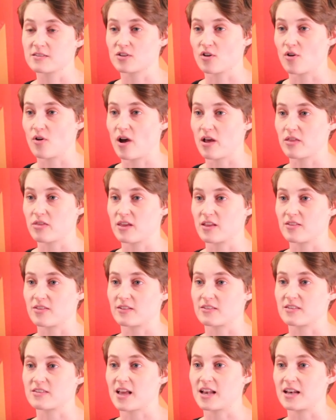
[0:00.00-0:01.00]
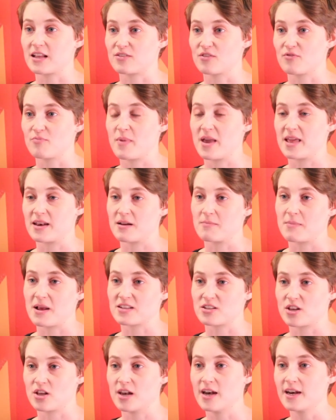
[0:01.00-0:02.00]
So I think that studies of men and
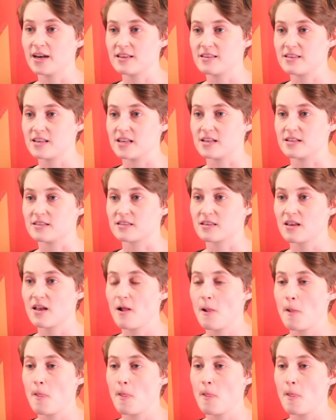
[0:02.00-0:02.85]
masculinities,